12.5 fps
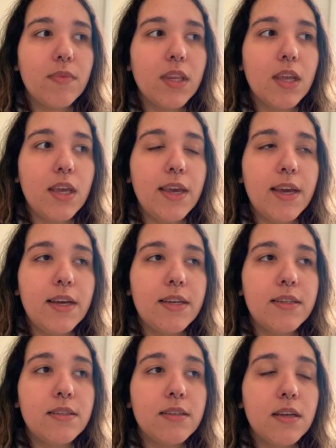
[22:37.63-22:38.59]

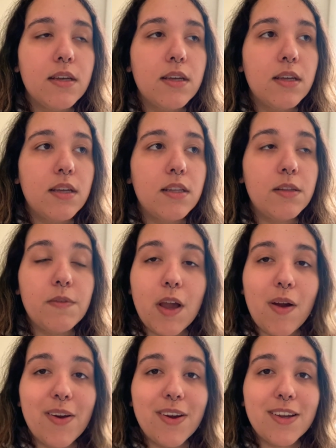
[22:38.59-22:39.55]
And living
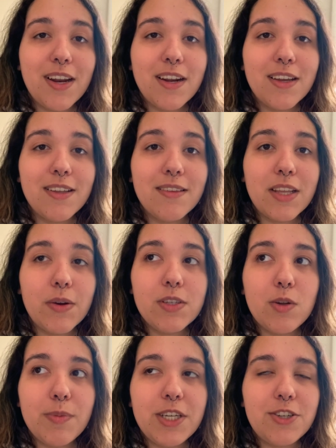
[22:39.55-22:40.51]
out here in Connecticut, there is
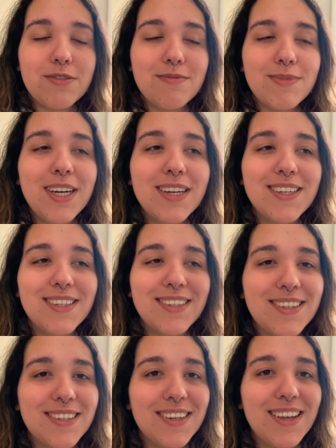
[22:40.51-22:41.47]
no beach.
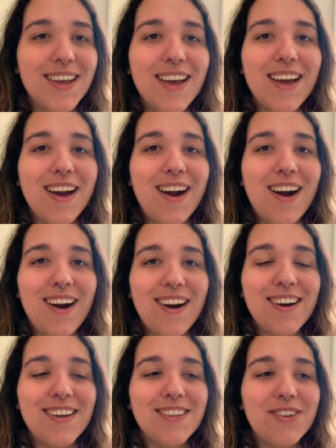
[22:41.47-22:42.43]

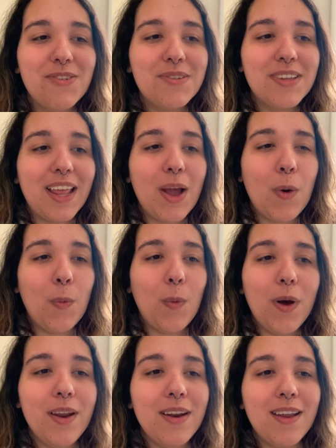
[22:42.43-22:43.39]
There is like
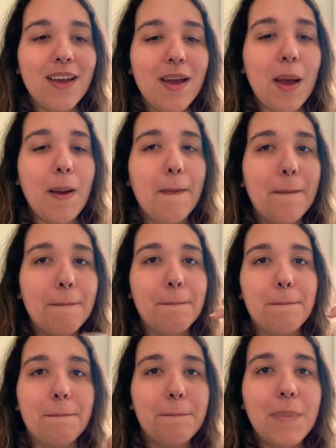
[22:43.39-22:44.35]
one
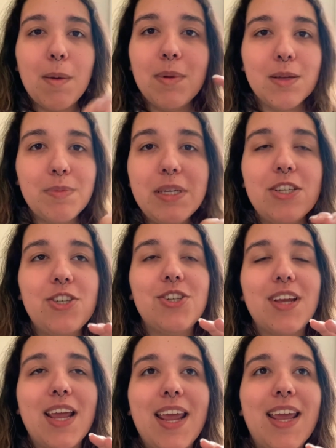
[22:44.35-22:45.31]
public beach,
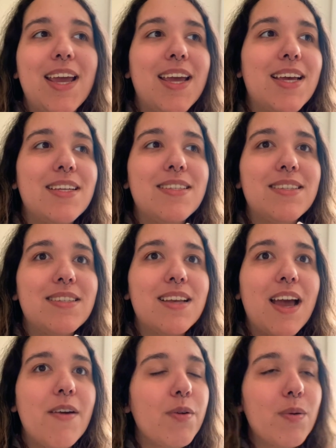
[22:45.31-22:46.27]
and
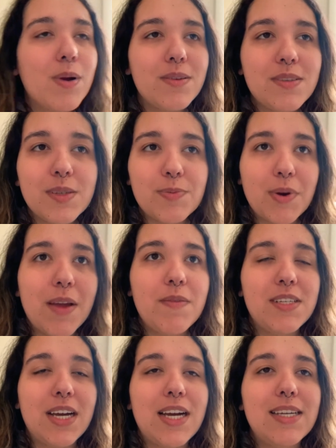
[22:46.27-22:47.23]
everywhere else is
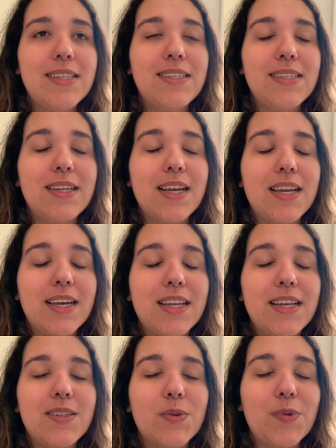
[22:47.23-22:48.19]
privatized,
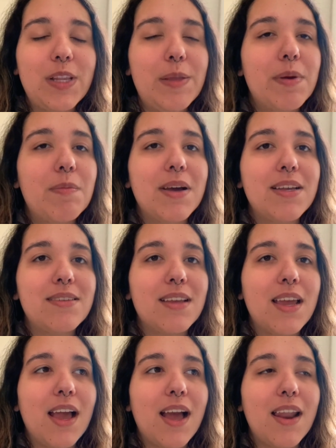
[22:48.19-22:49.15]
and it's a really big mess,
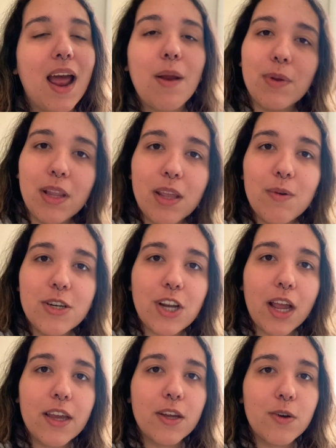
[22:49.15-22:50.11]
and I really wish
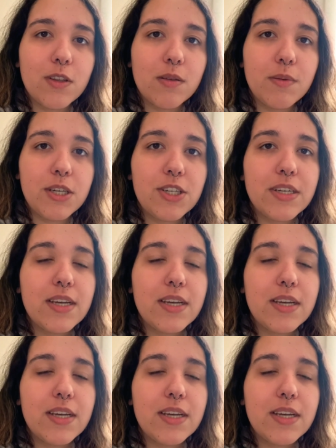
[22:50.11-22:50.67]
I could go to the beach.